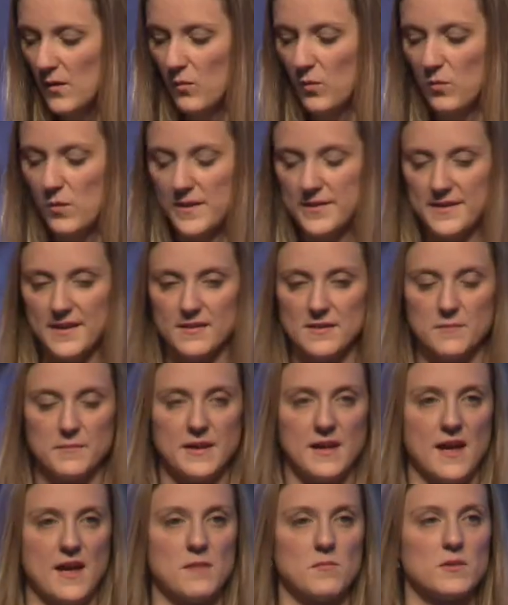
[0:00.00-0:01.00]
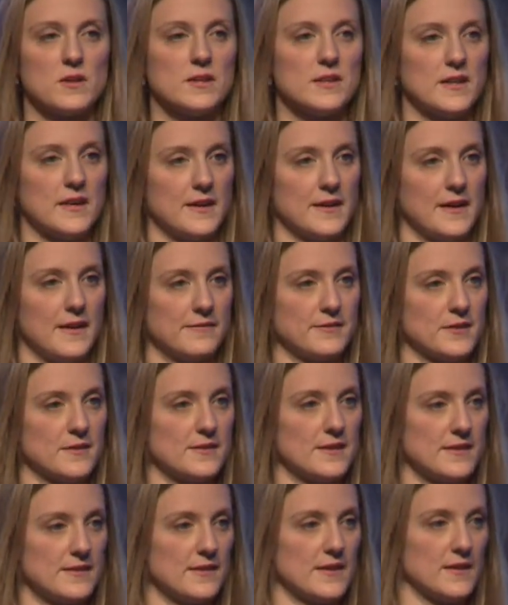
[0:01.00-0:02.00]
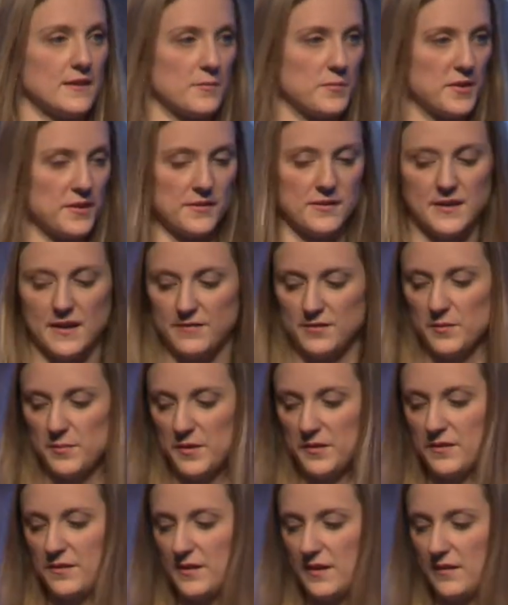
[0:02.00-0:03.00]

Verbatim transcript: Well, one thing that became clear after listening to person after person